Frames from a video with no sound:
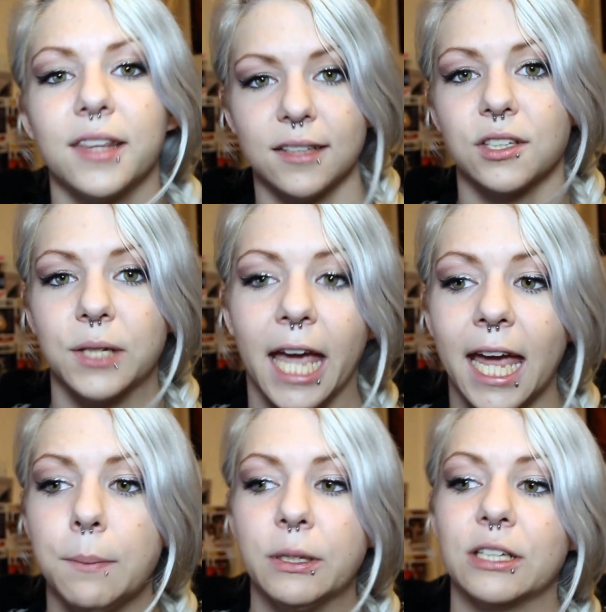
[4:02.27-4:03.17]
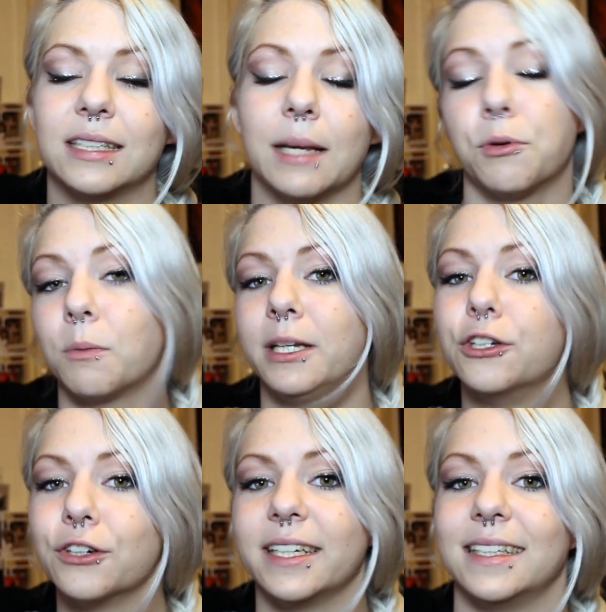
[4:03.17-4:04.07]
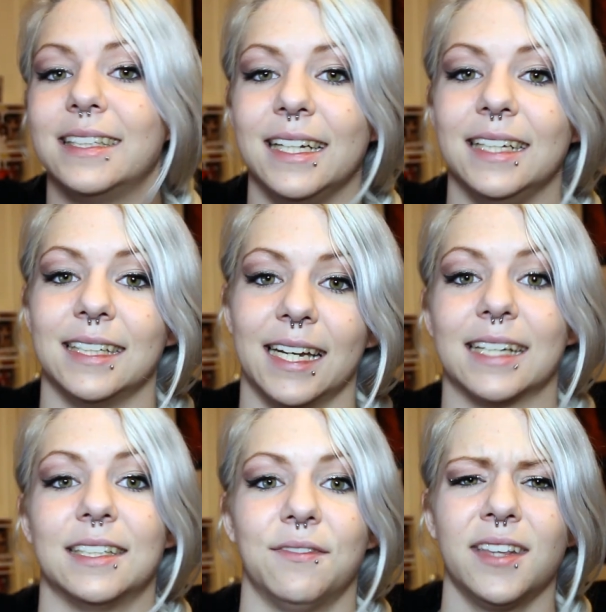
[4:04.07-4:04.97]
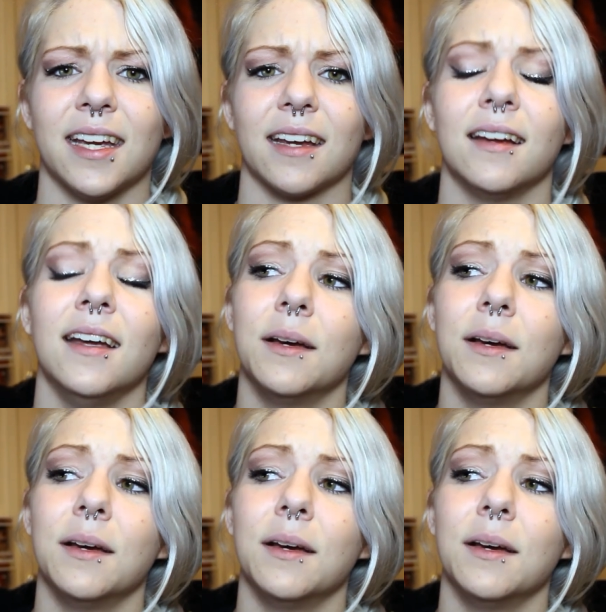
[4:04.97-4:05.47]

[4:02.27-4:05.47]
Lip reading: that's okay, because they're probably not going to see it as a negative thing.